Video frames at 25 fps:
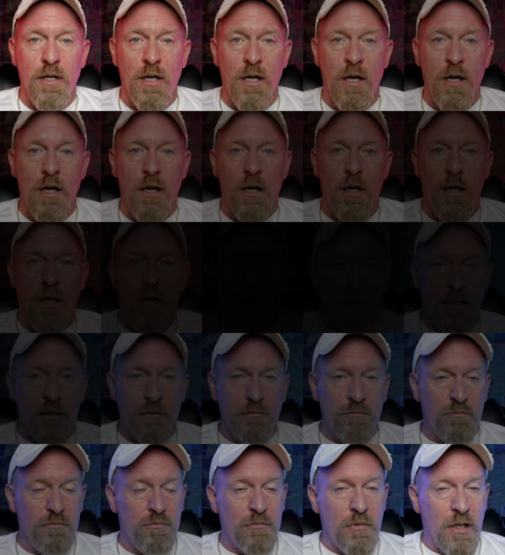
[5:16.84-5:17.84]
Got it?
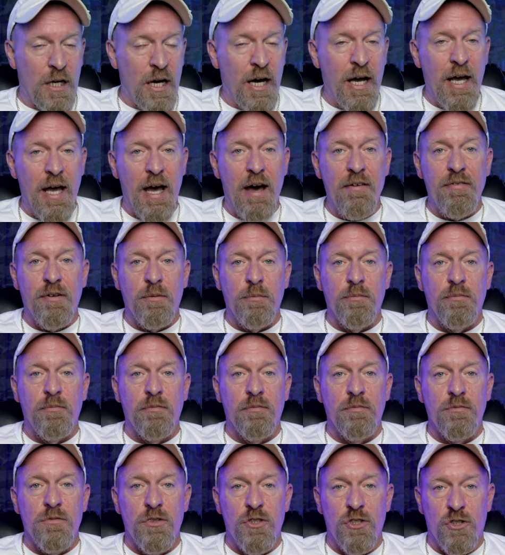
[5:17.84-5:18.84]
I haven't
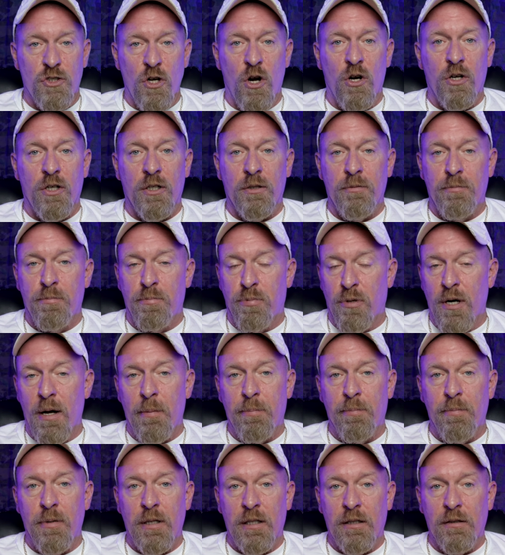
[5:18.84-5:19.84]
started
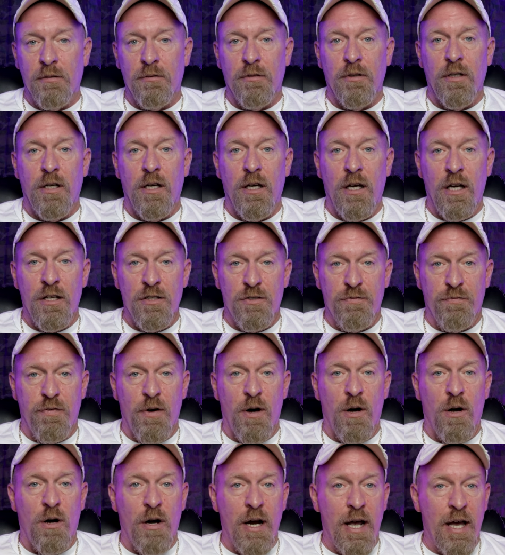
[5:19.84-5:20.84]
prepping as
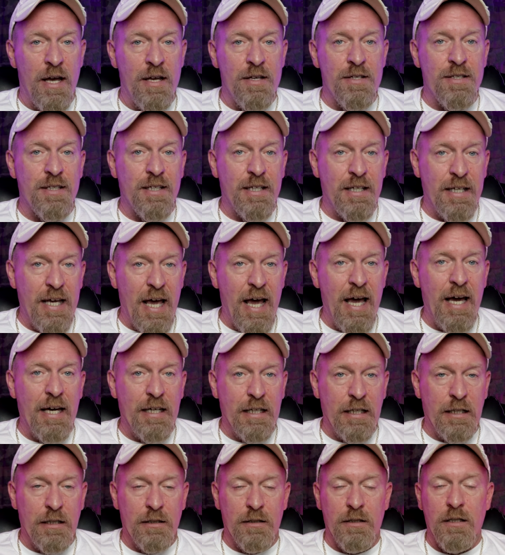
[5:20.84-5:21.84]
far as
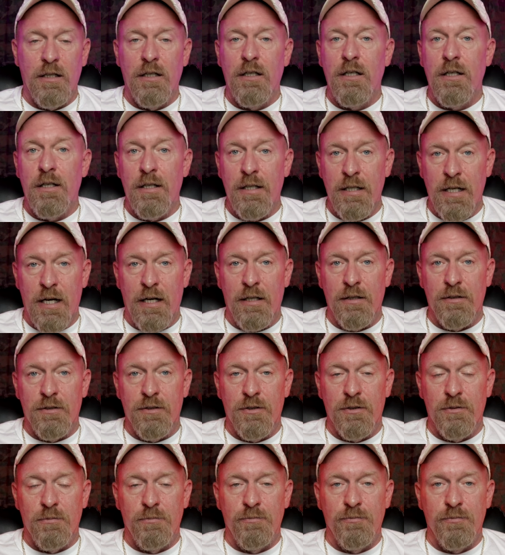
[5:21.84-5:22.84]
canning
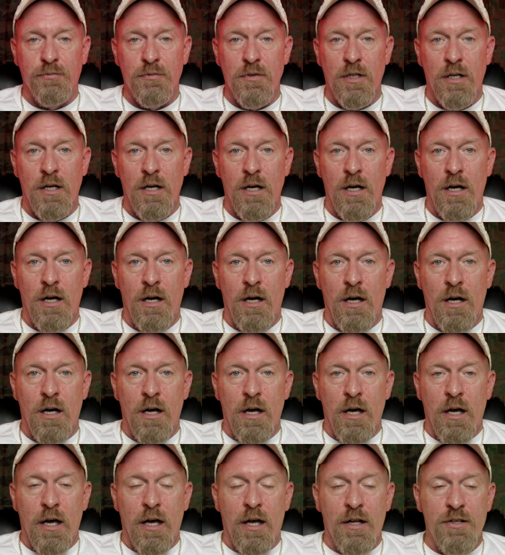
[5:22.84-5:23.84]
yet.
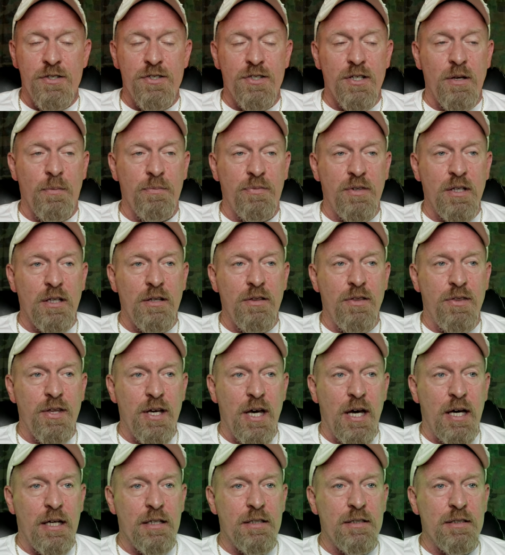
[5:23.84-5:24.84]
It's something
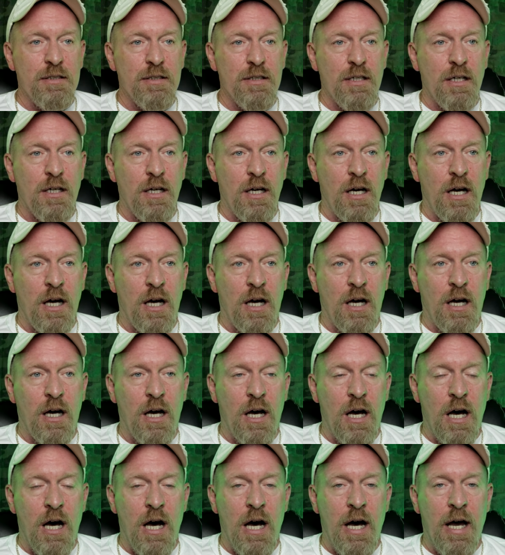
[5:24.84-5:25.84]
that
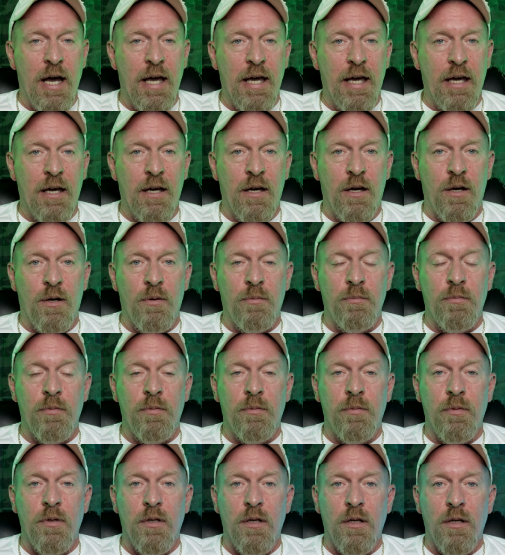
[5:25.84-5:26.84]
I
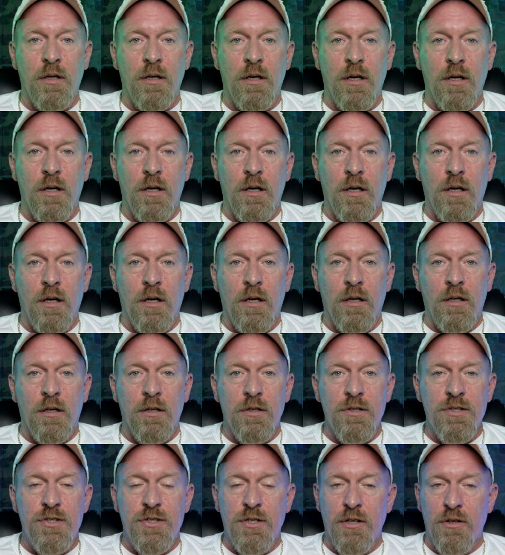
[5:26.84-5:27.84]
am
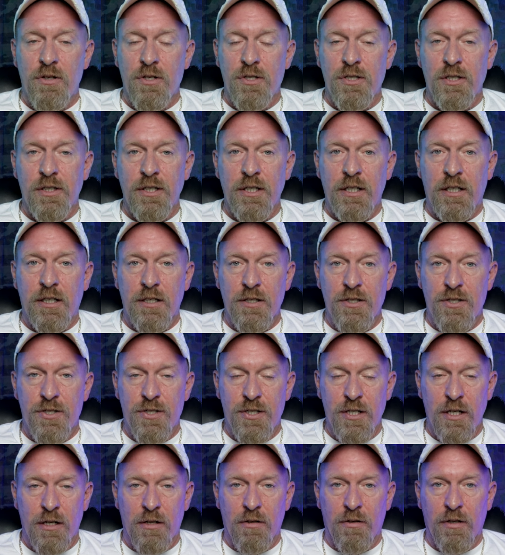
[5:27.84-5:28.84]
seriously
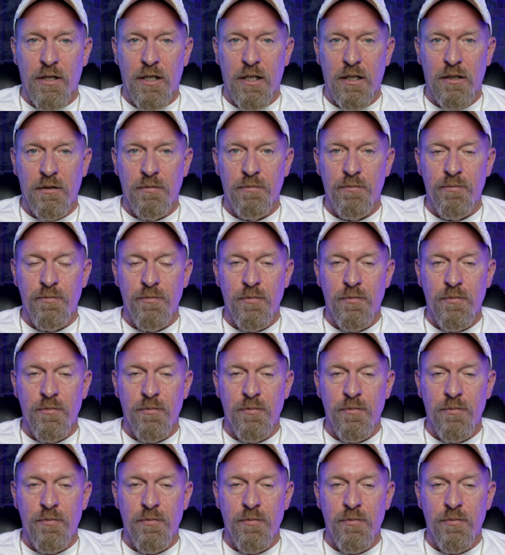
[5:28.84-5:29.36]
considering,